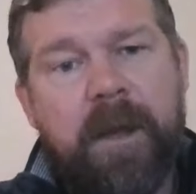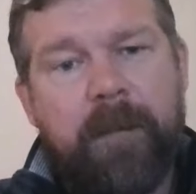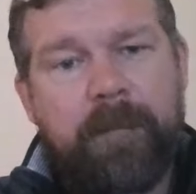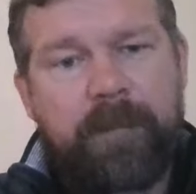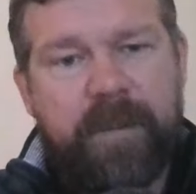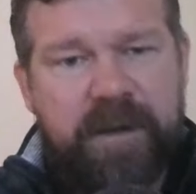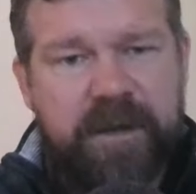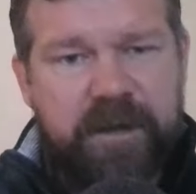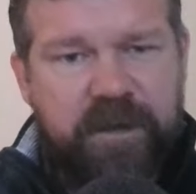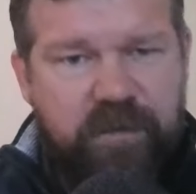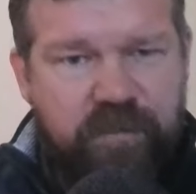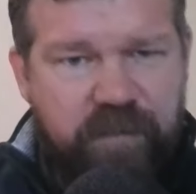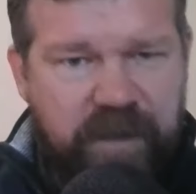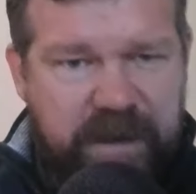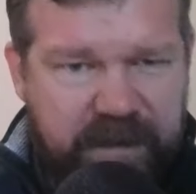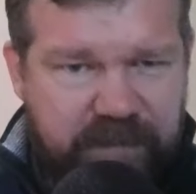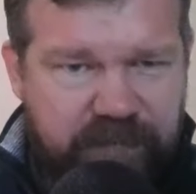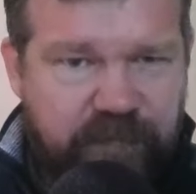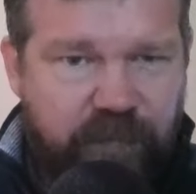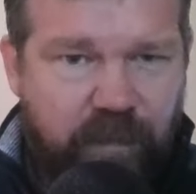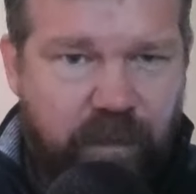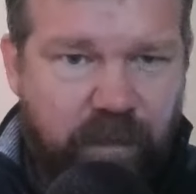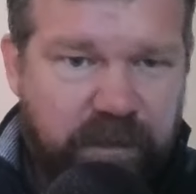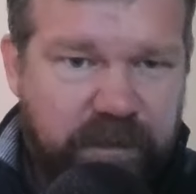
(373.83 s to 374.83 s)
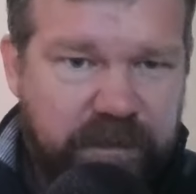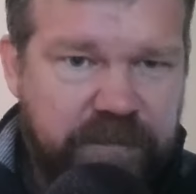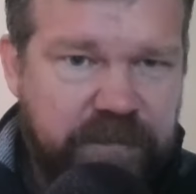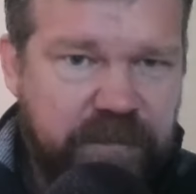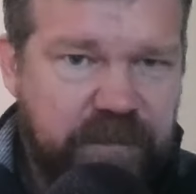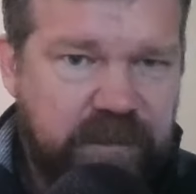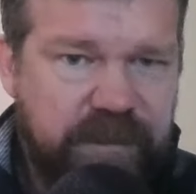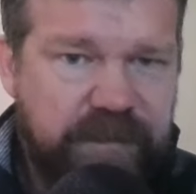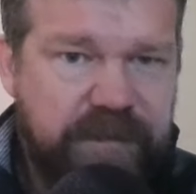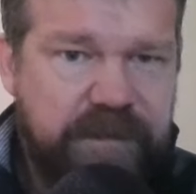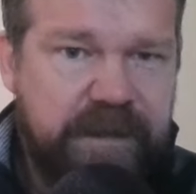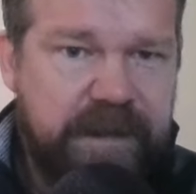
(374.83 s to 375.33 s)
but it created
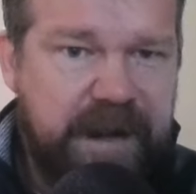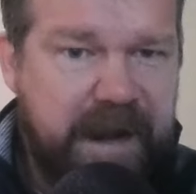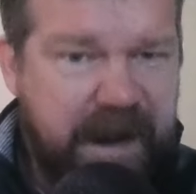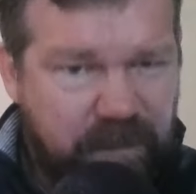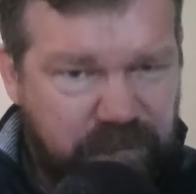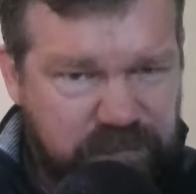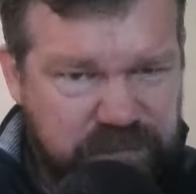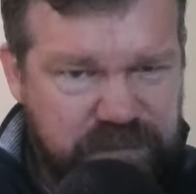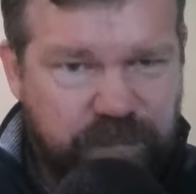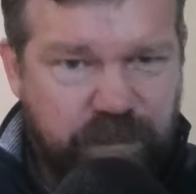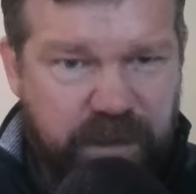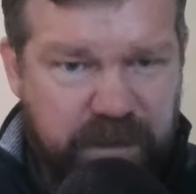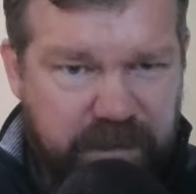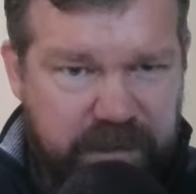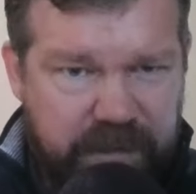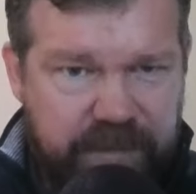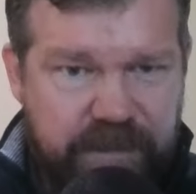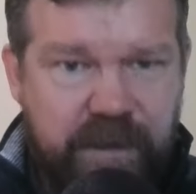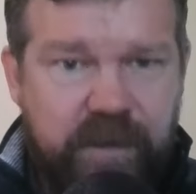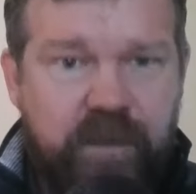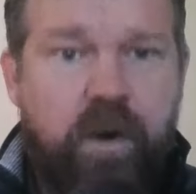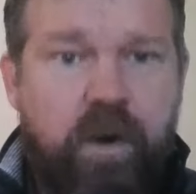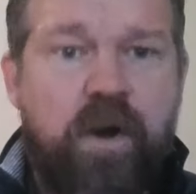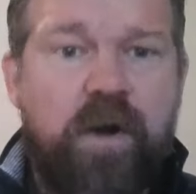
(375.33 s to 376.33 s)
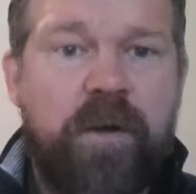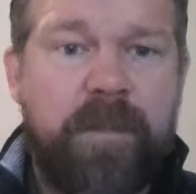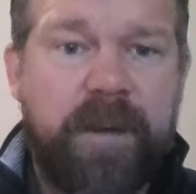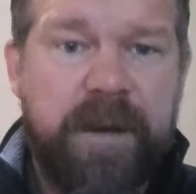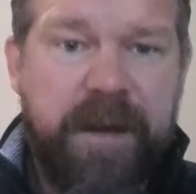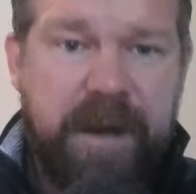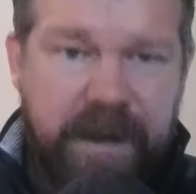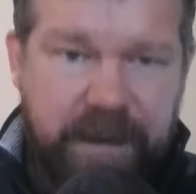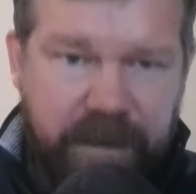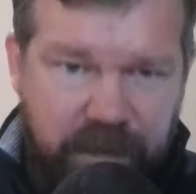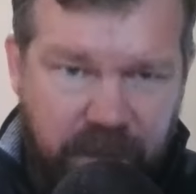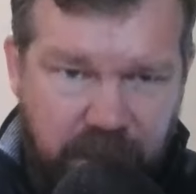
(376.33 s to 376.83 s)
volatility elsewhere in the economy,
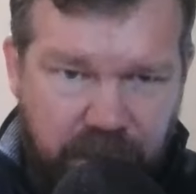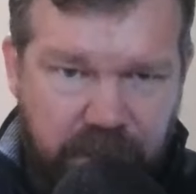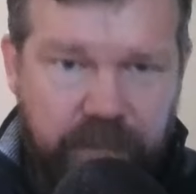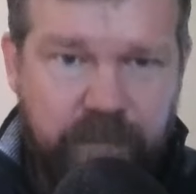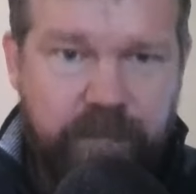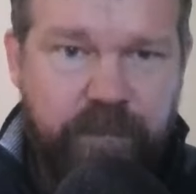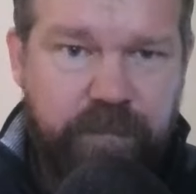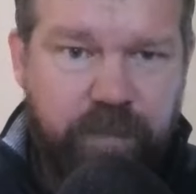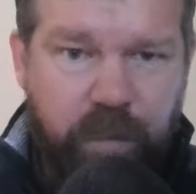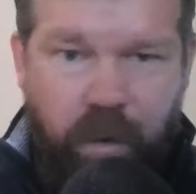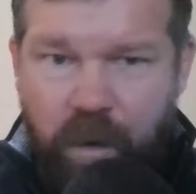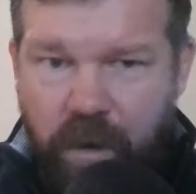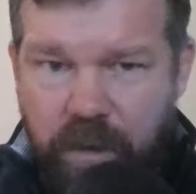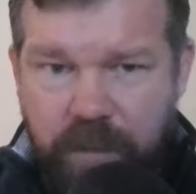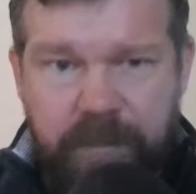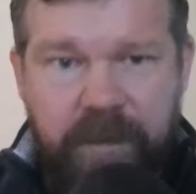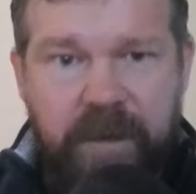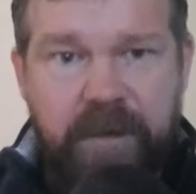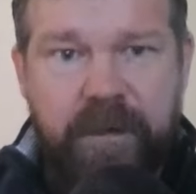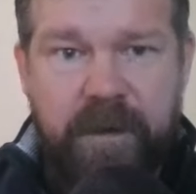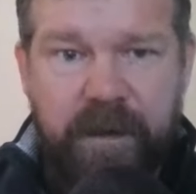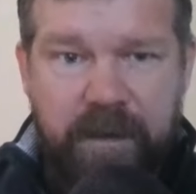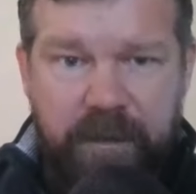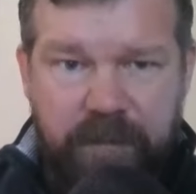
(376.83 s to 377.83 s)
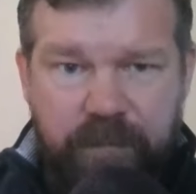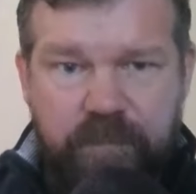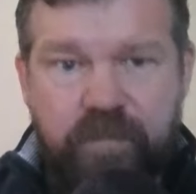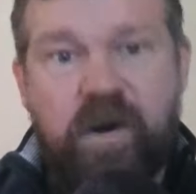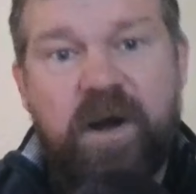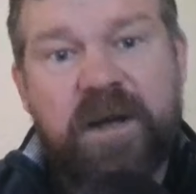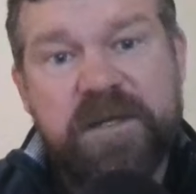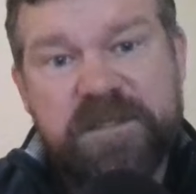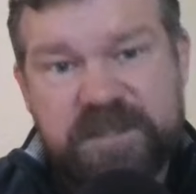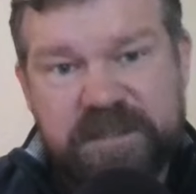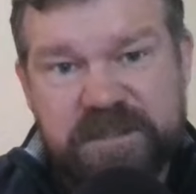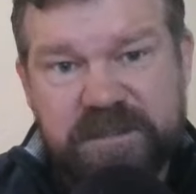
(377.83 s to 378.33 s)
in unemployment and
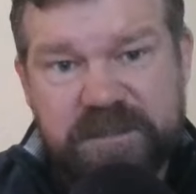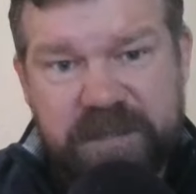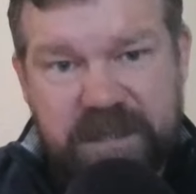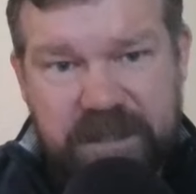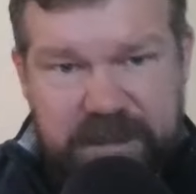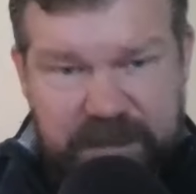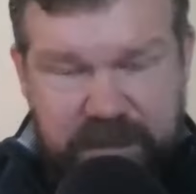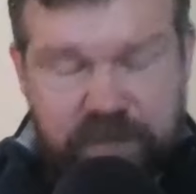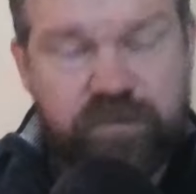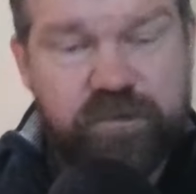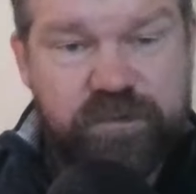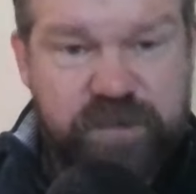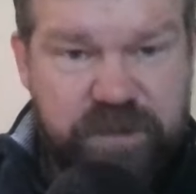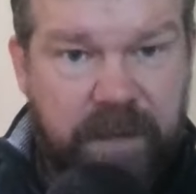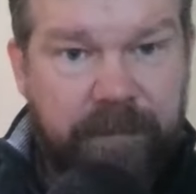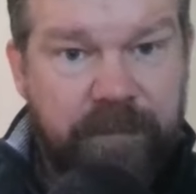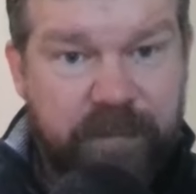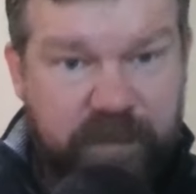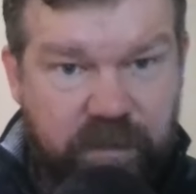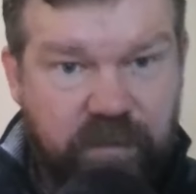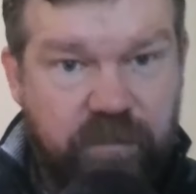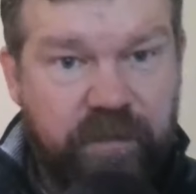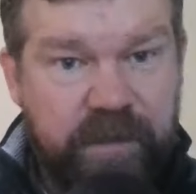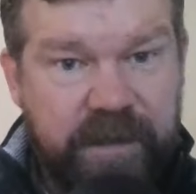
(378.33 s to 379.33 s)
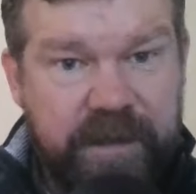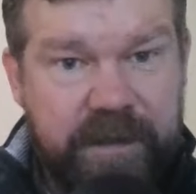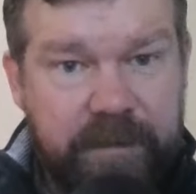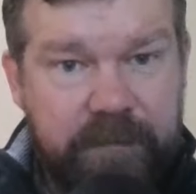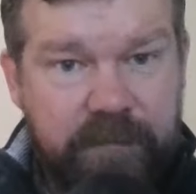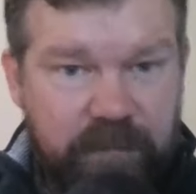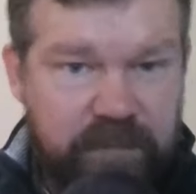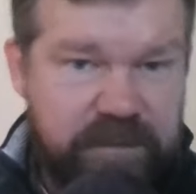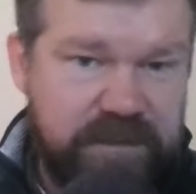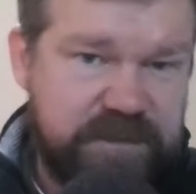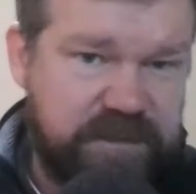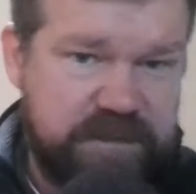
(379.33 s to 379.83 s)
prices to some
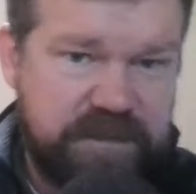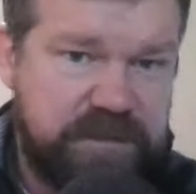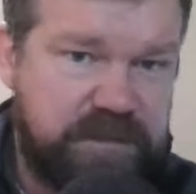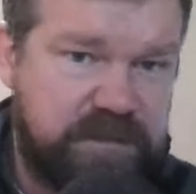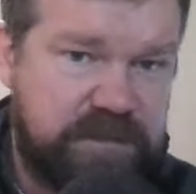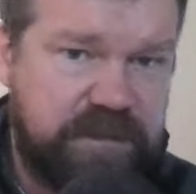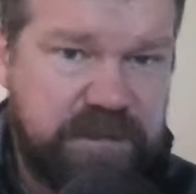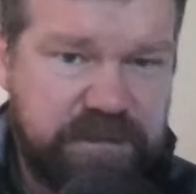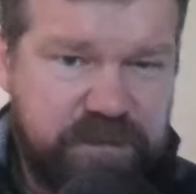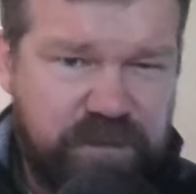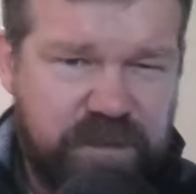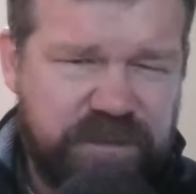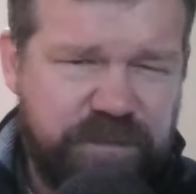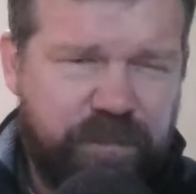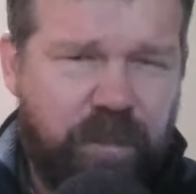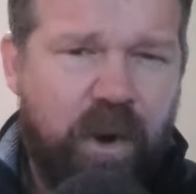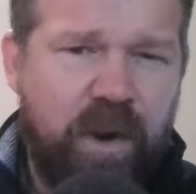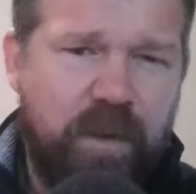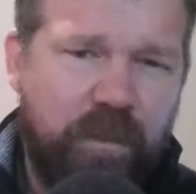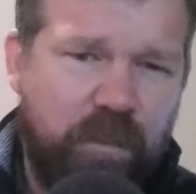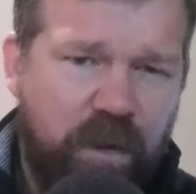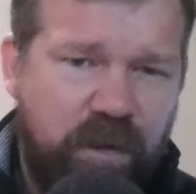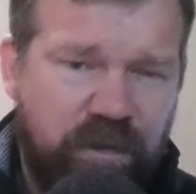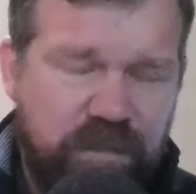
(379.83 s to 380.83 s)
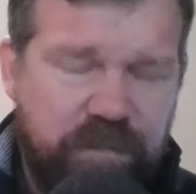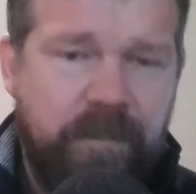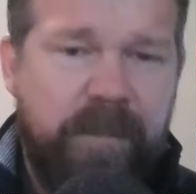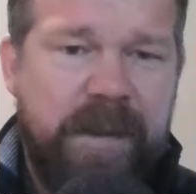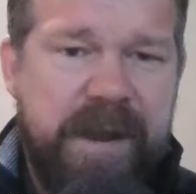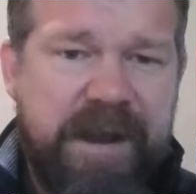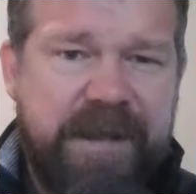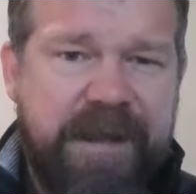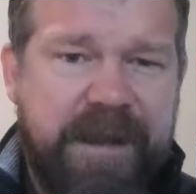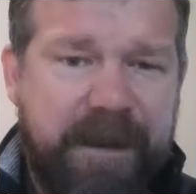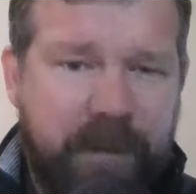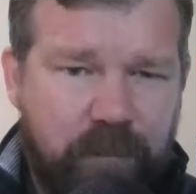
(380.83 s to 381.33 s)
degree, which is, is a point worth making.